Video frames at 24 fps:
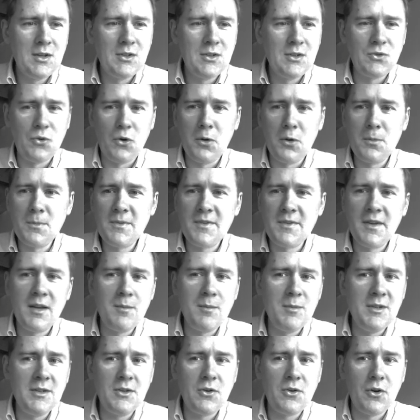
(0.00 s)
terms,
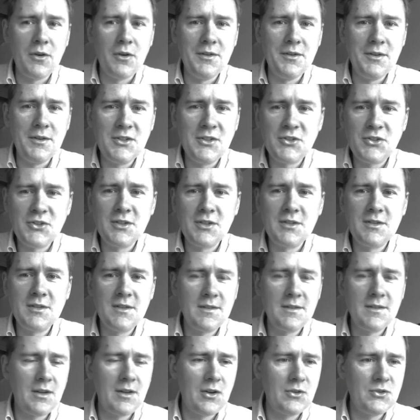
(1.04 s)
namely conditioned
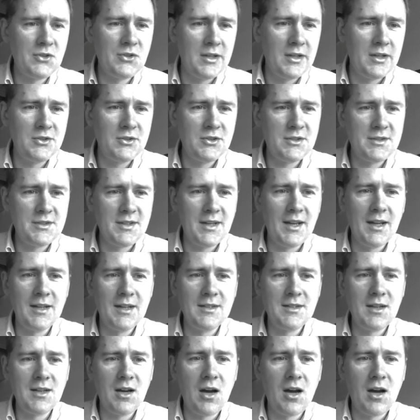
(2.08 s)
sound changes and